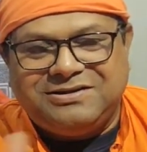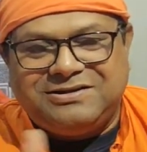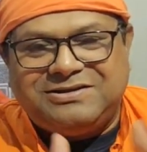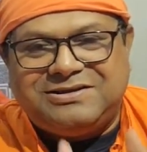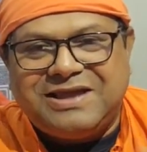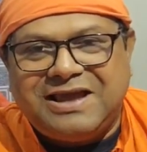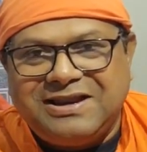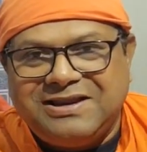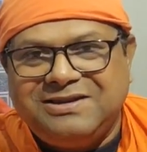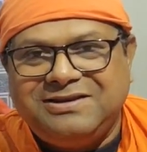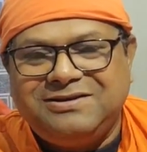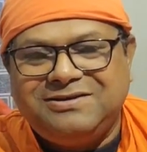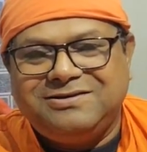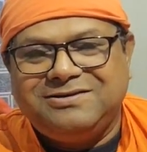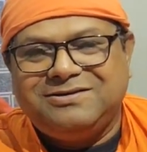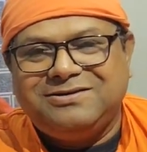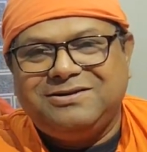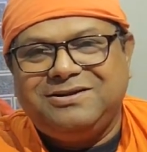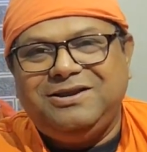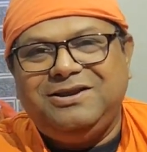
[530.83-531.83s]
then,
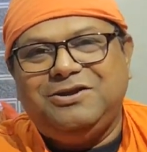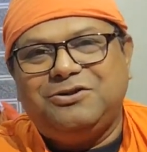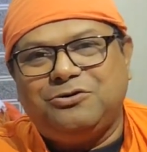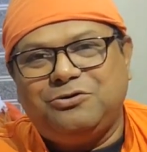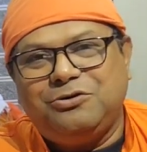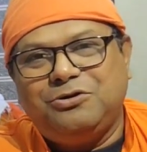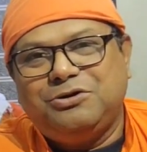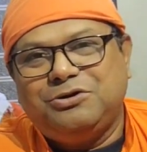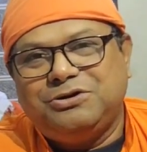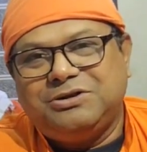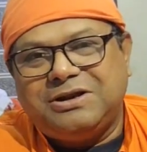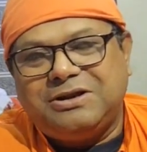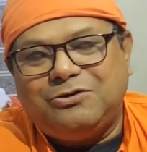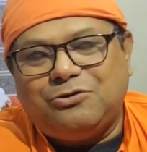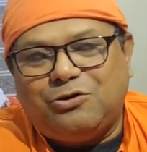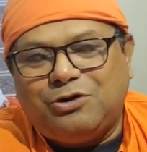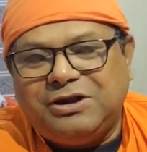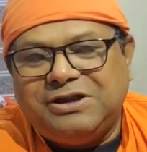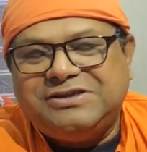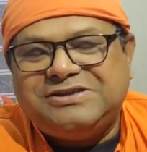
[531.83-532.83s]
the
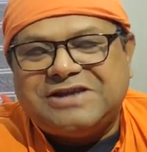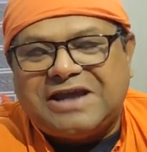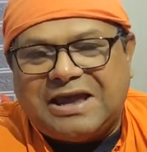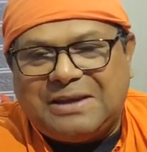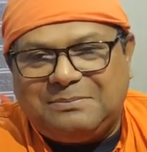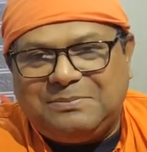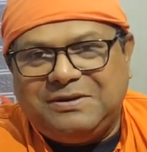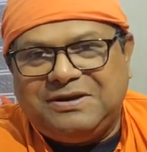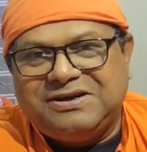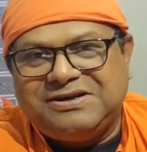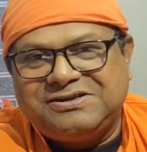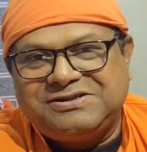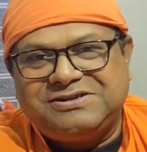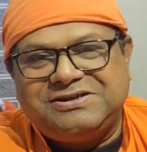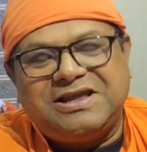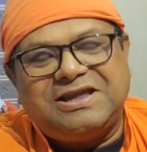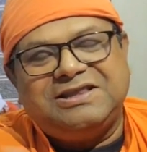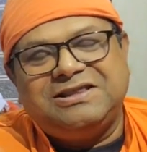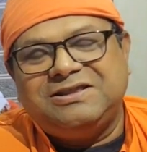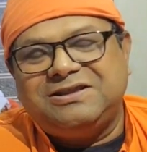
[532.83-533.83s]
knowledge appears,
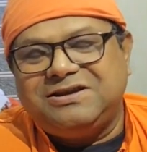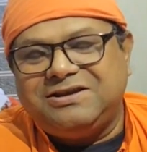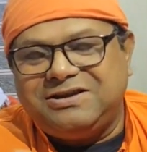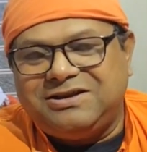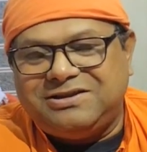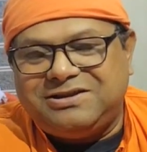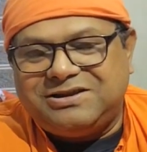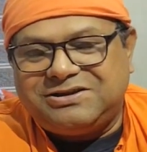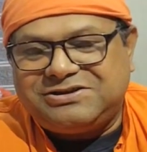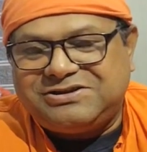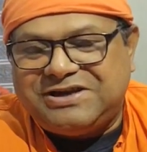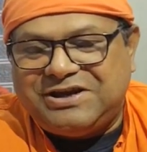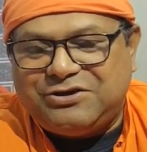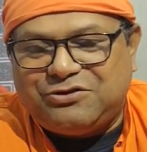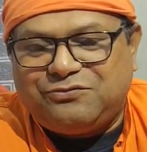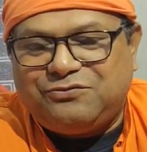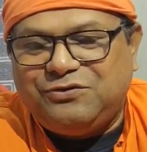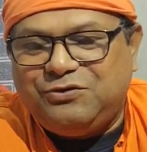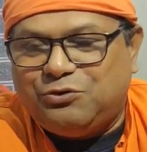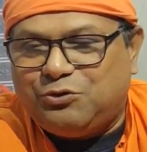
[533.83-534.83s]
then the state
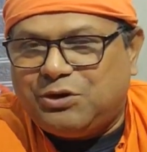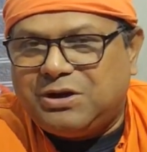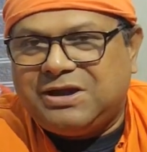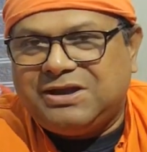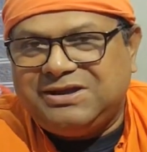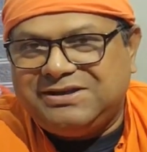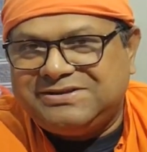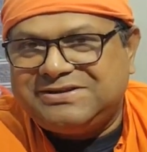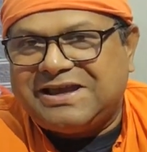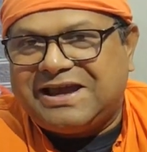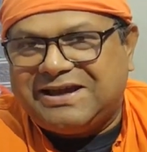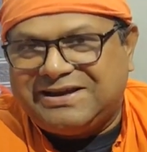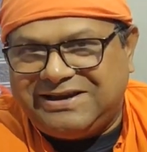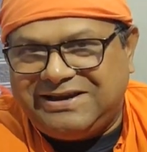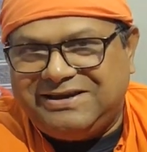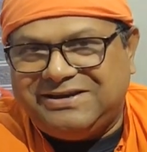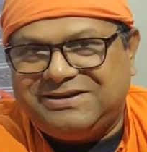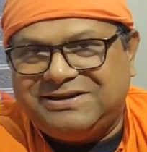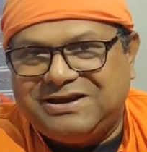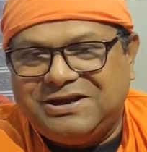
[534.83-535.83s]
of yoga is
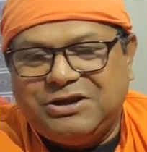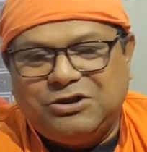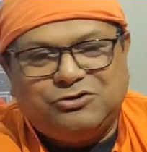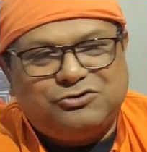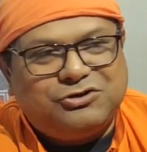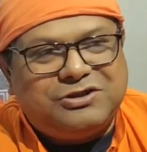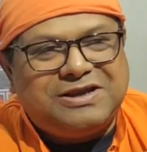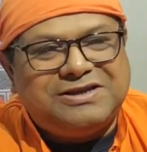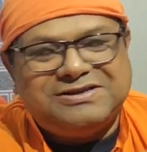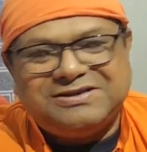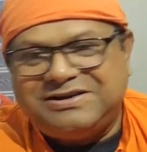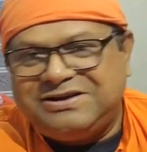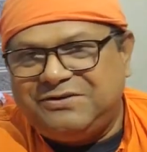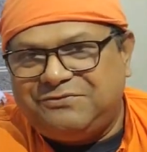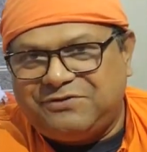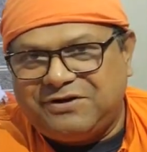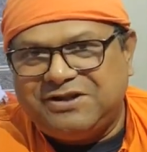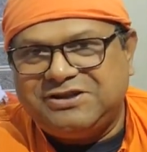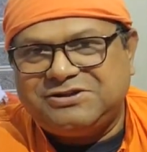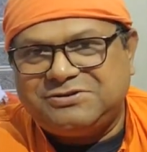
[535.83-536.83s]
attained. So there is a
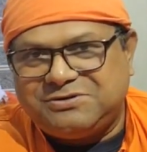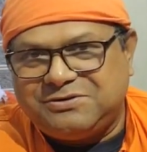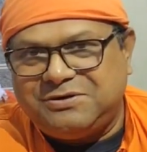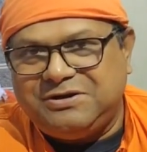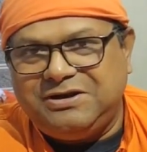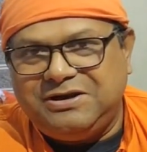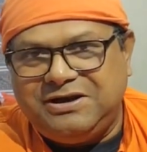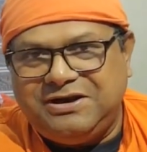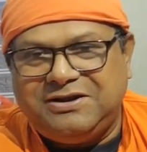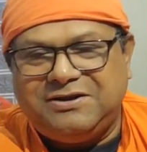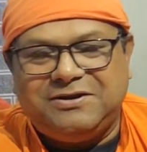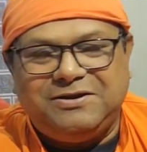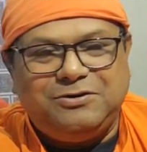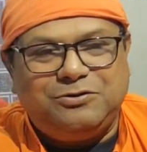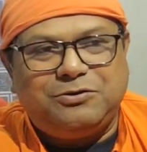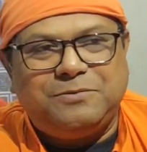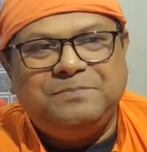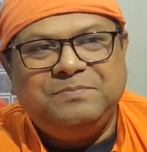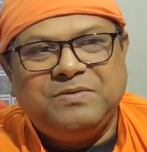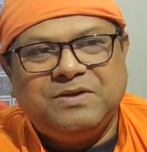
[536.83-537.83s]
difference,
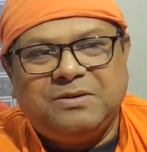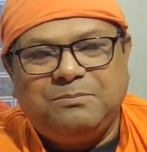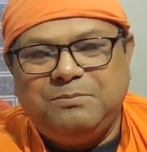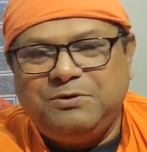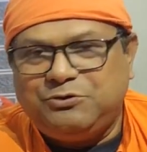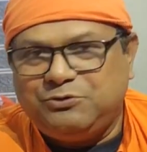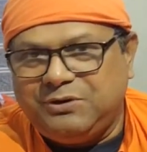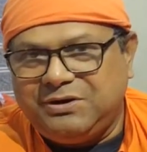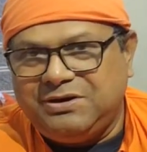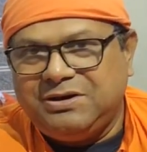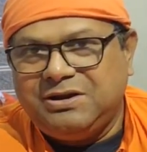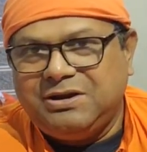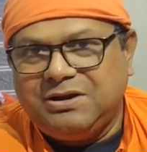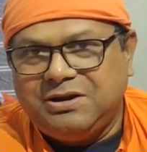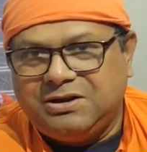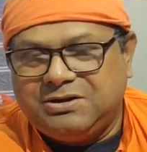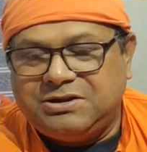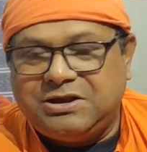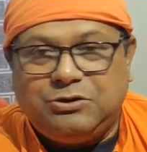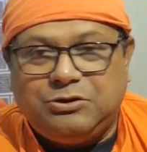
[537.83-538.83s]
between
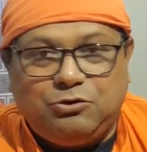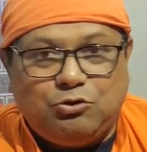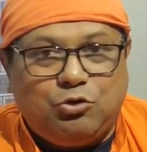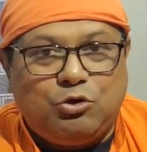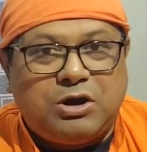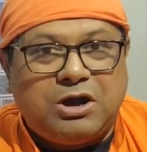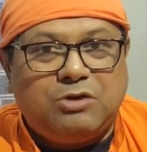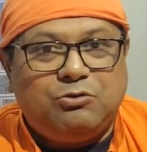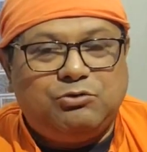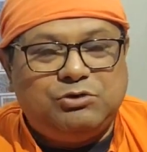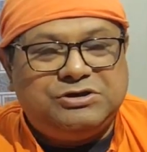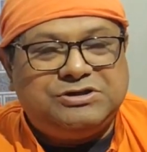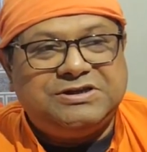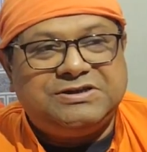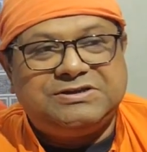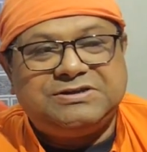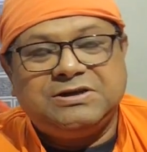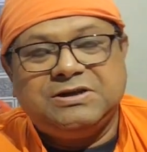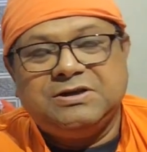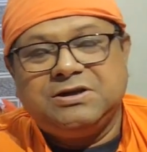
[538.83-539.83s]
the yoga which
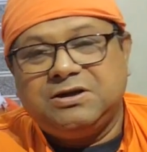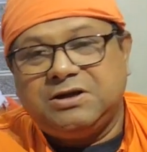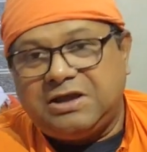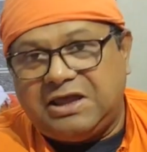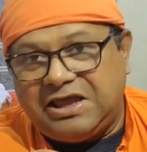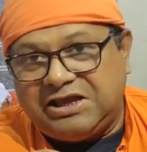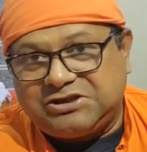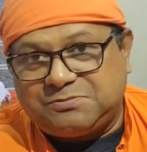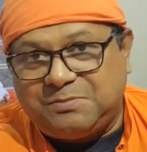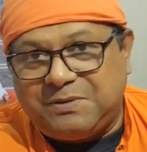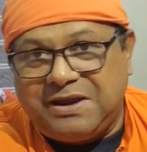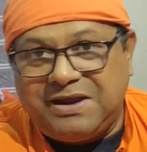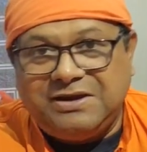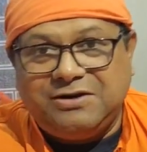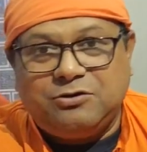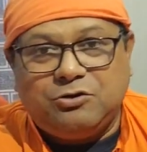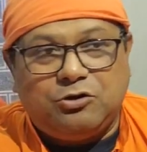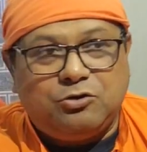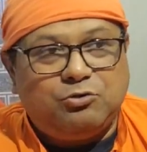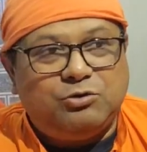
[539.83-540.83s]
is
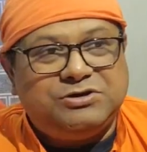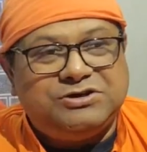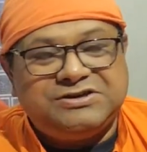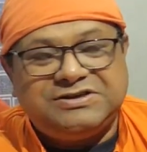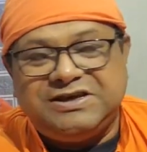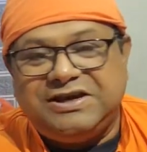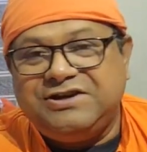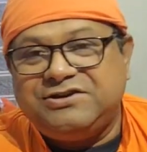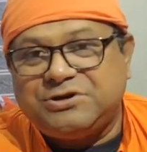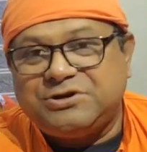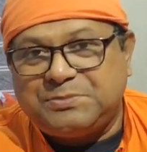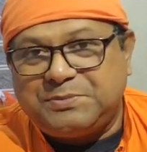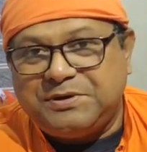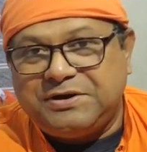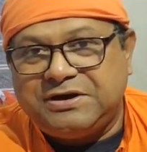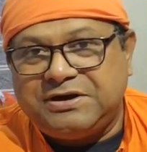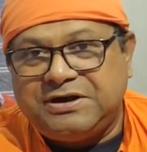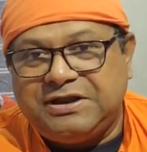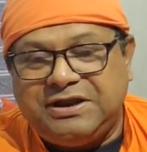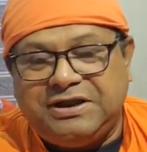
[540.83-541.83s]
explained or which is
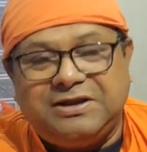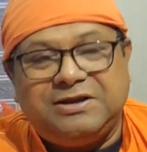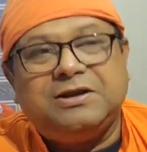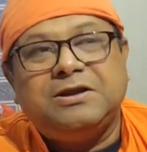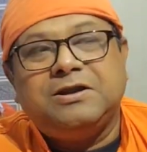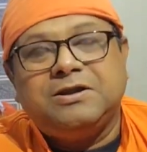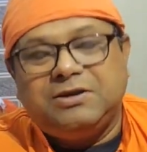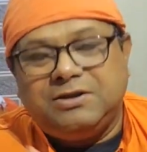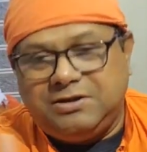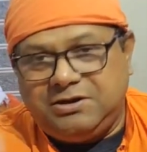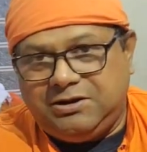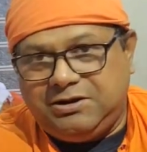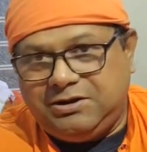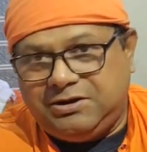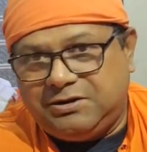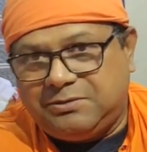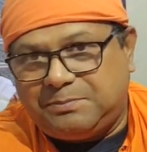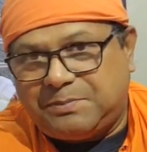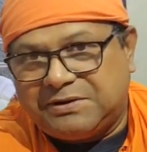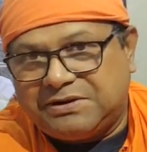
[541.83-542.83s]
interpreted in
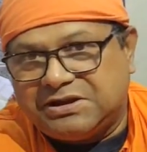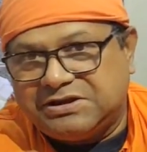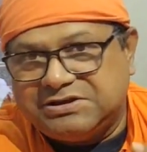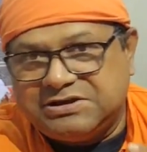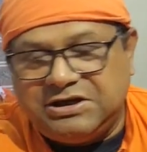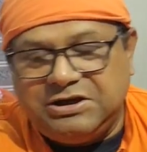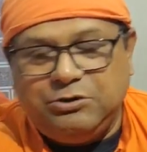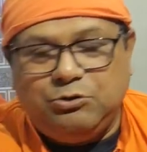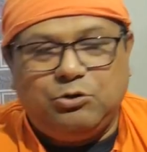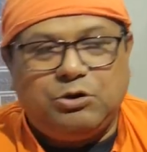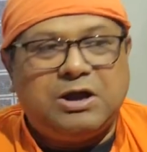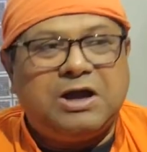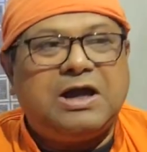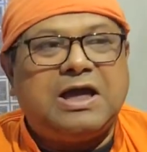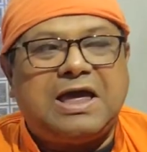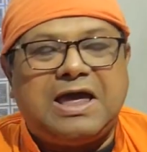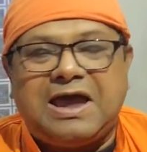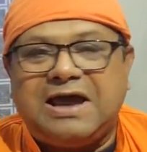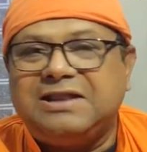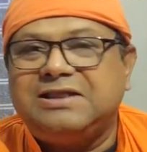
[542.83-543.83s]
Patanjali
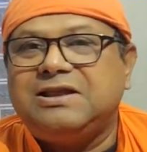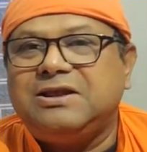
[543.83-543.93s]
Yoga and